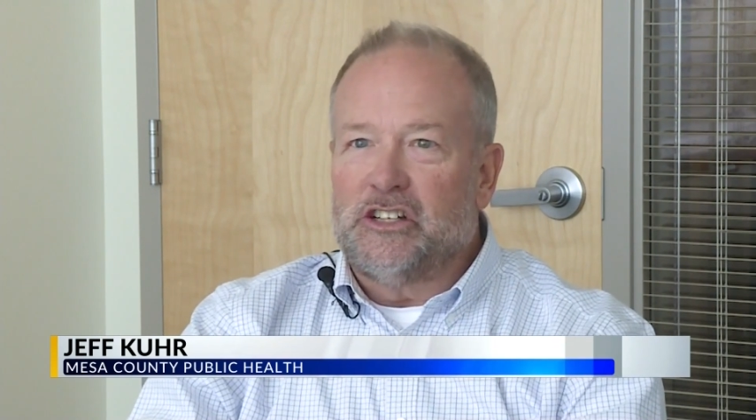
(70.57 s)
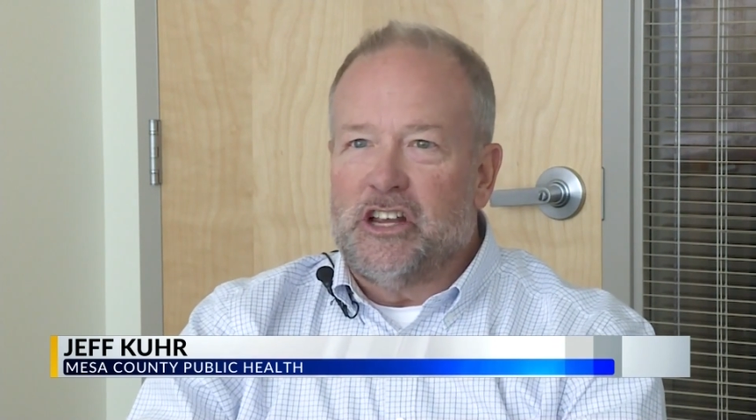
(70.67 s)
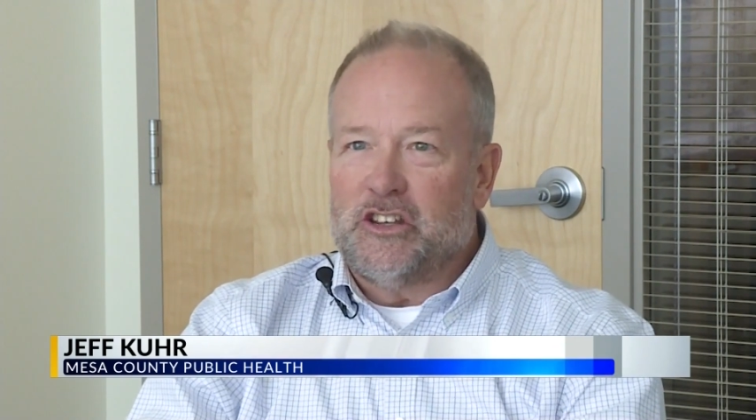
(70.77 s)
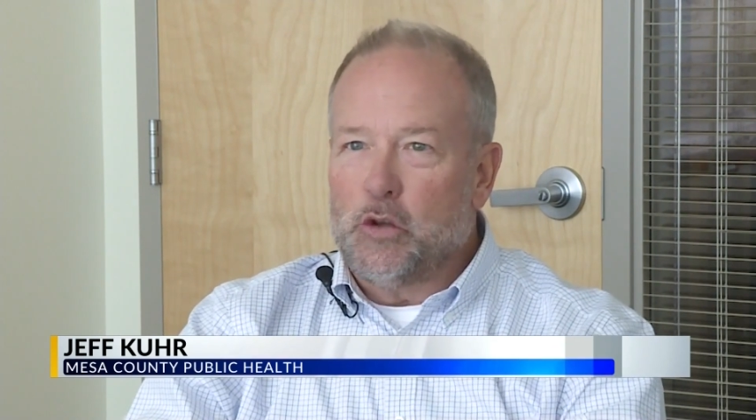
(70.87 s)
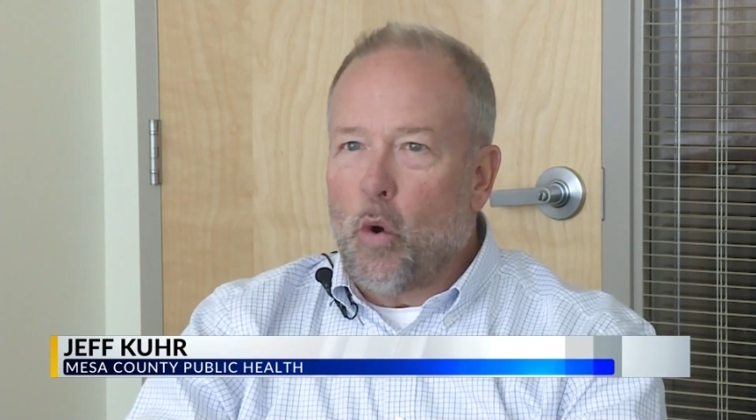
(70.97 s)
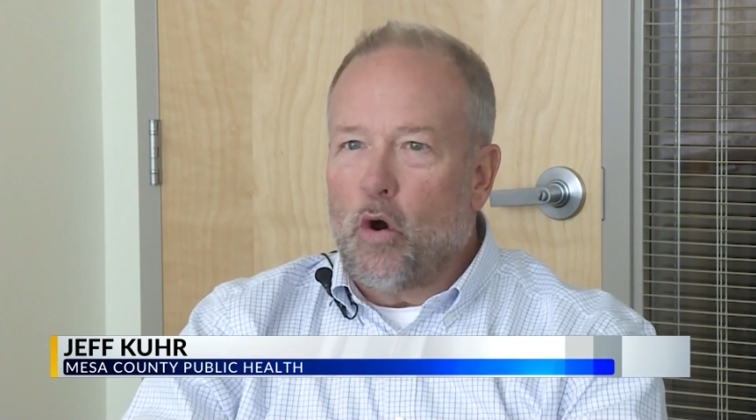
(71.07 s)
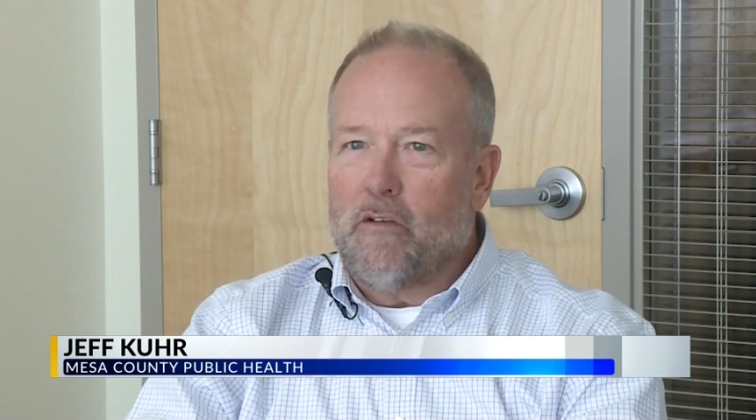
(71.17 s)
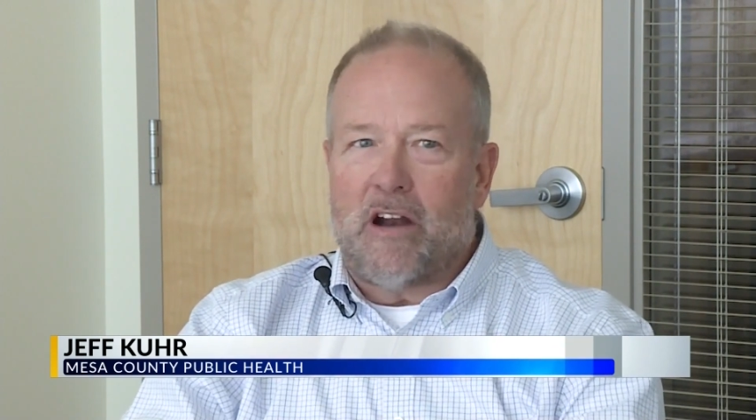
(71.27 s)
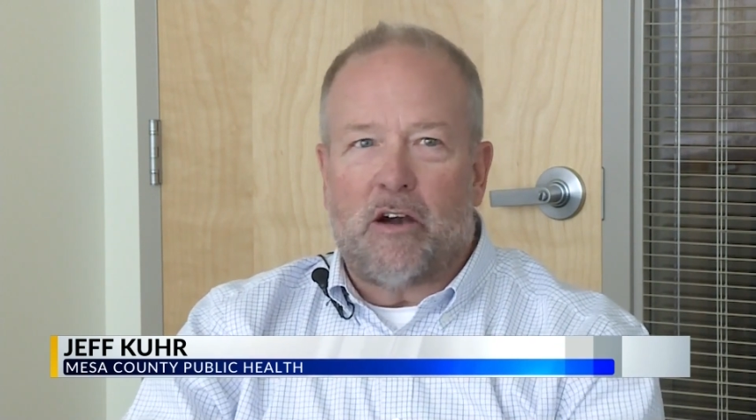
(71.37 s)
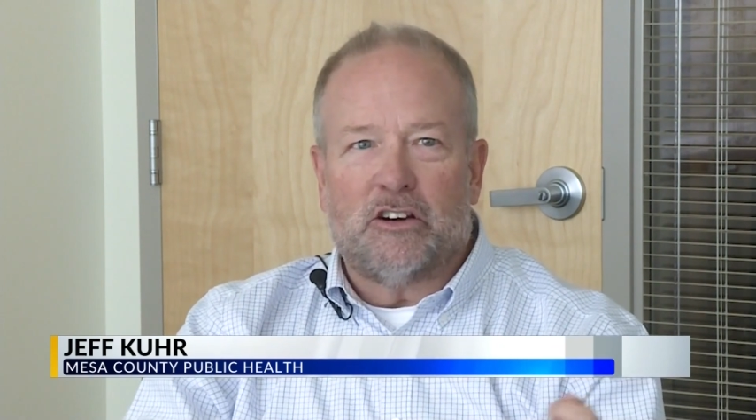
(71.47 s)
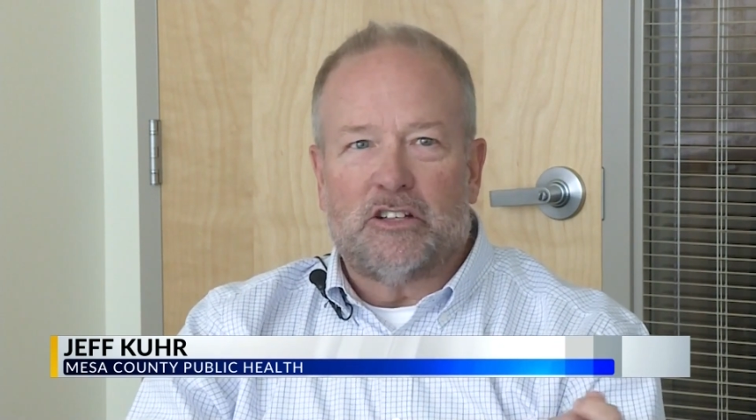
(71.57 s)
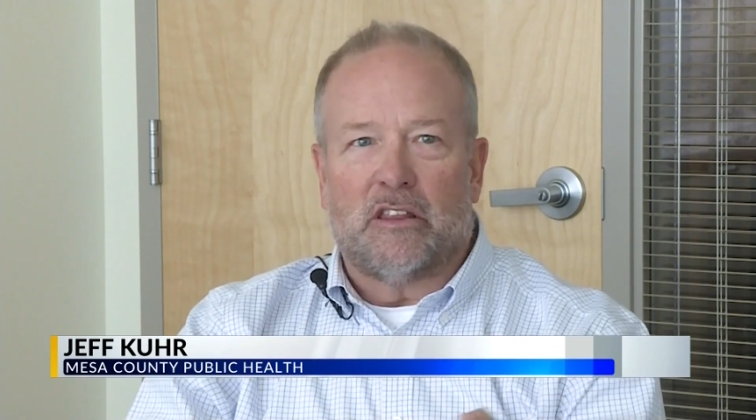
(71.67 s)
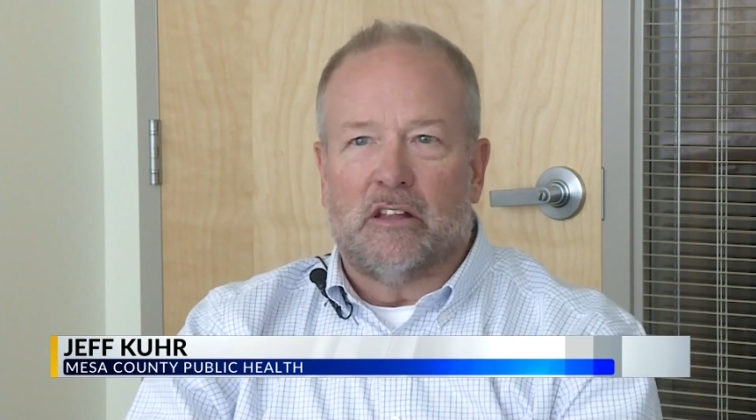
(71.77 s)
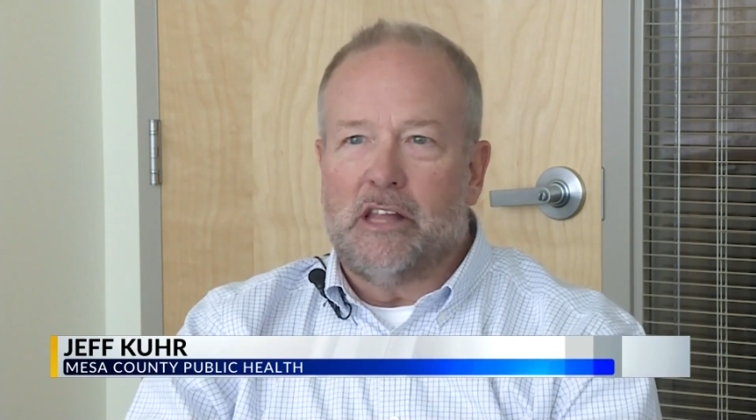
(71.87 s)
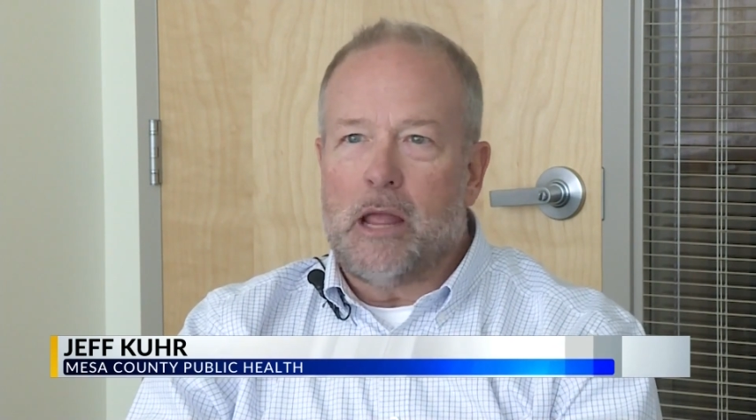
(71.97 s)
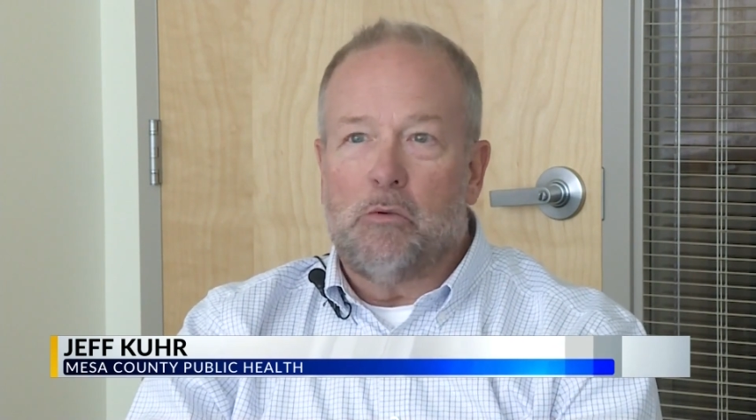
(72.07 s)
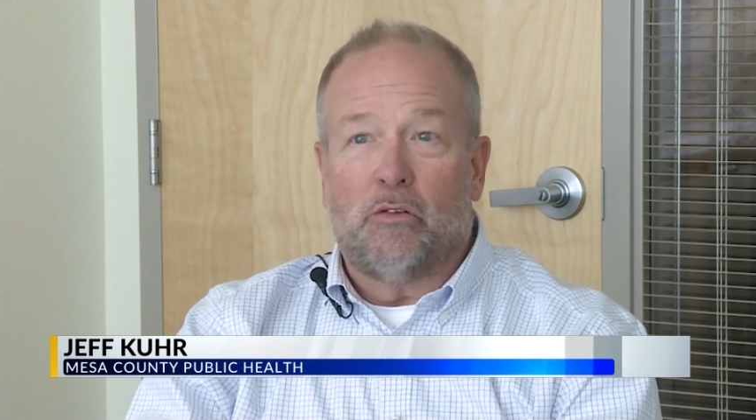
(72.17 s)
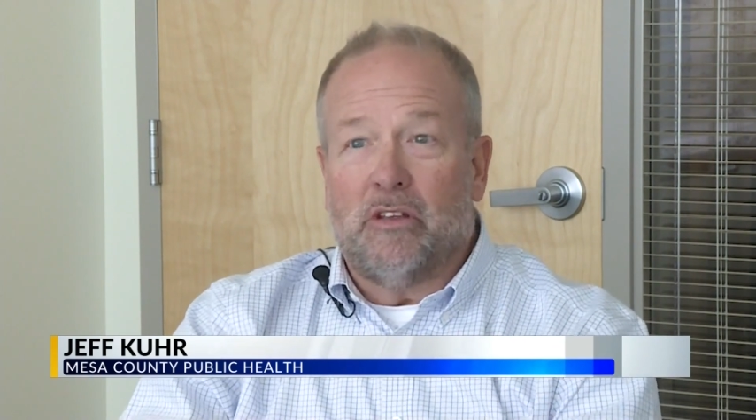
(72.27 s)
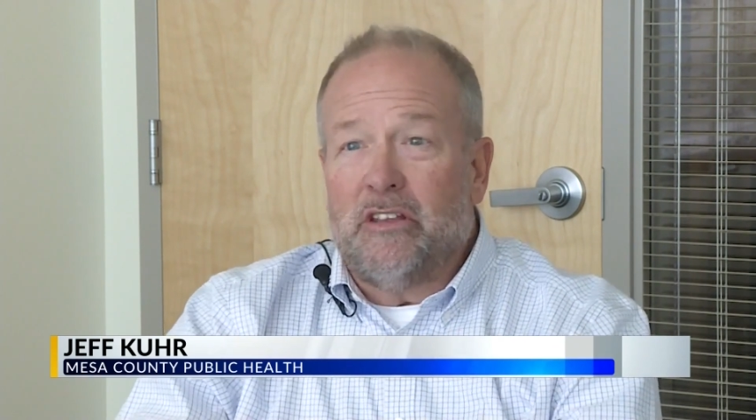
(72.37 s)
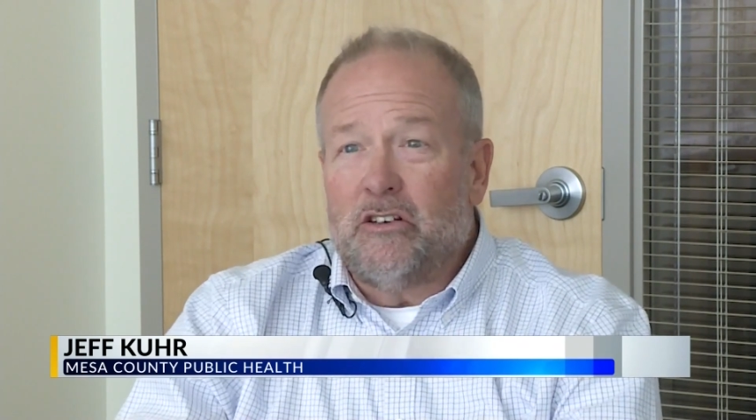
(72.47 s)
such as norovirus on the label,